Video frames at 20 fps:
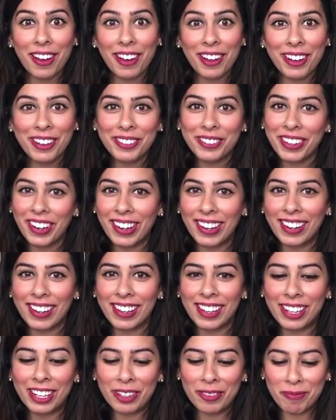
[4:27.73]

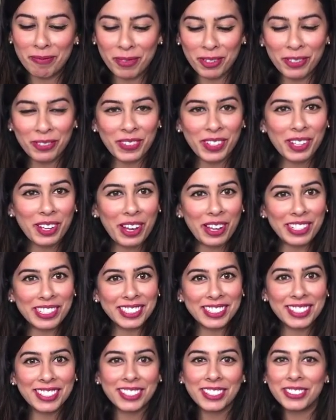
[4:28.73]
Alrighty, moving
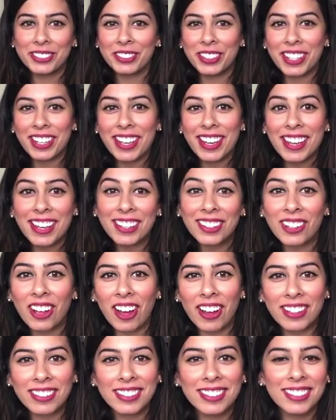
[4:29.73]
on to
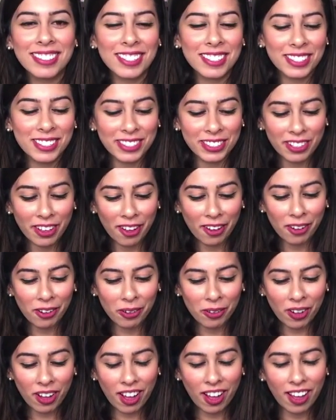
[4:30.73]
Inglots.
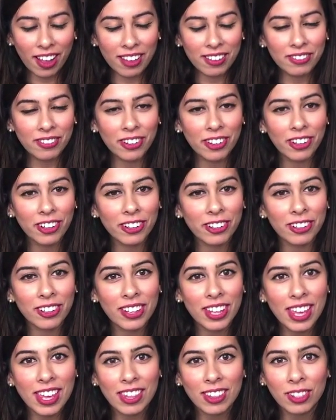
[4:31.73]
So I've heard
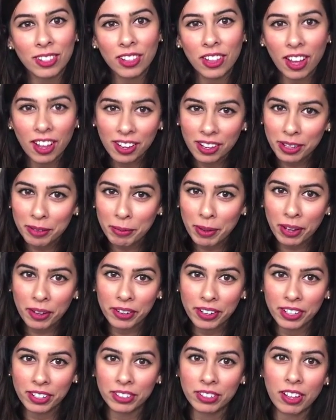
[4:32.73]
a lot
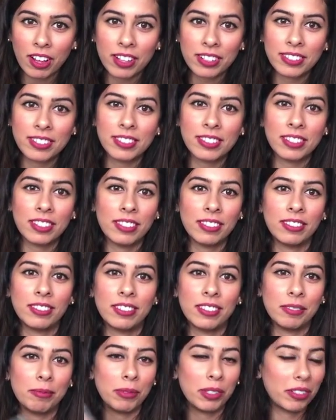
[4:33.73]
about Inglots
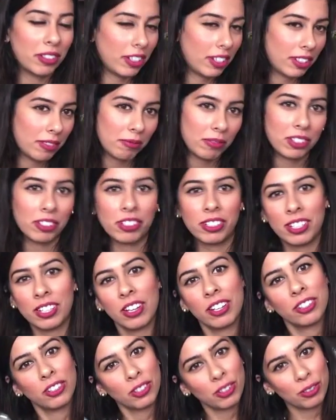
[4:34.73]
in the beauty community
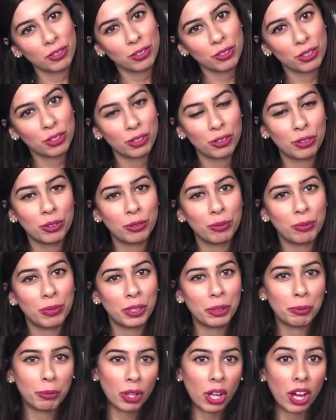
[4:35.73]
on YouTube
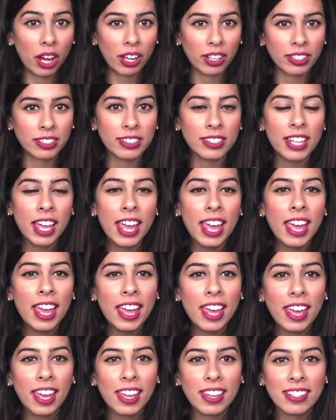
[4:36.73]
and blogs,
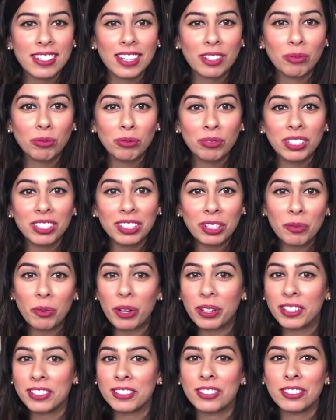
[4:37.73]
and I really
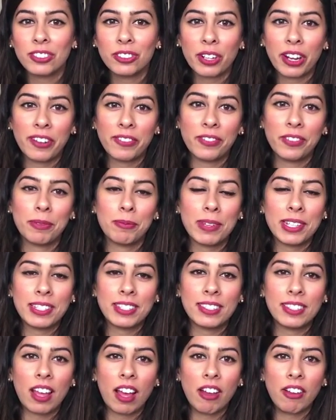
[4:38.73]
wanted to try it for
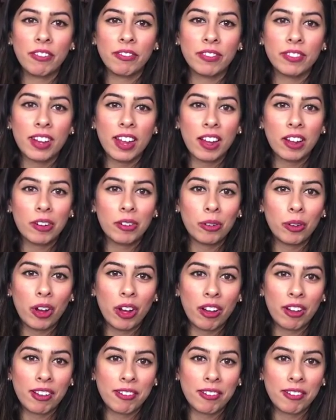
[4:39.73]
myself. Now,